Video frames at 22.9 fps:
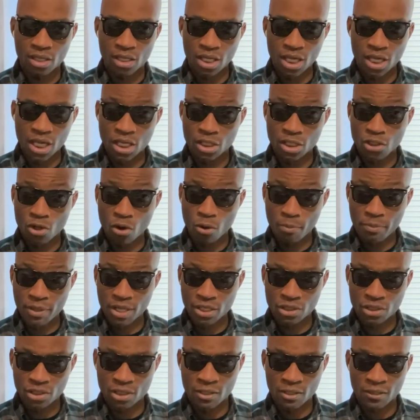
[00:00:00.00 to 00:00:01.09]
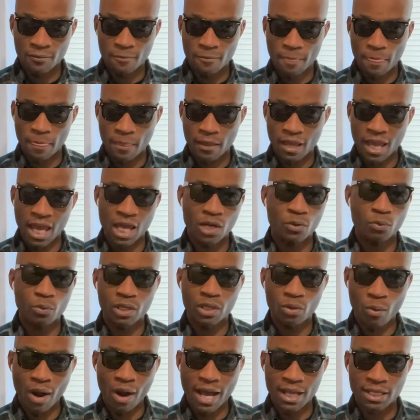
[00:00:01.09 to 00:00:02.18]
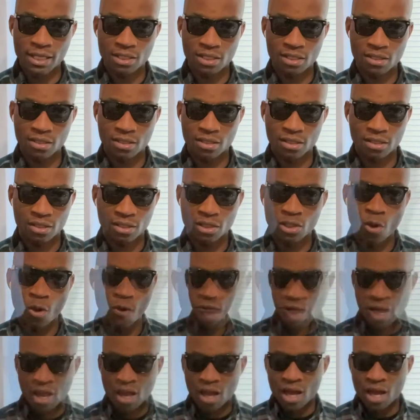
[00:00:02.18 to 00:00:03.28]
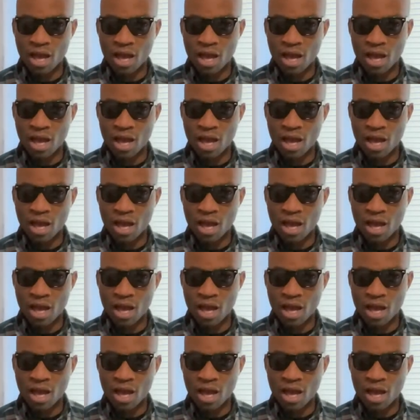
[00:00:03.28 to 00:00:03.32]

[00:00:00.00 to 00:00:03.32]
in your picture and rewrites your frame.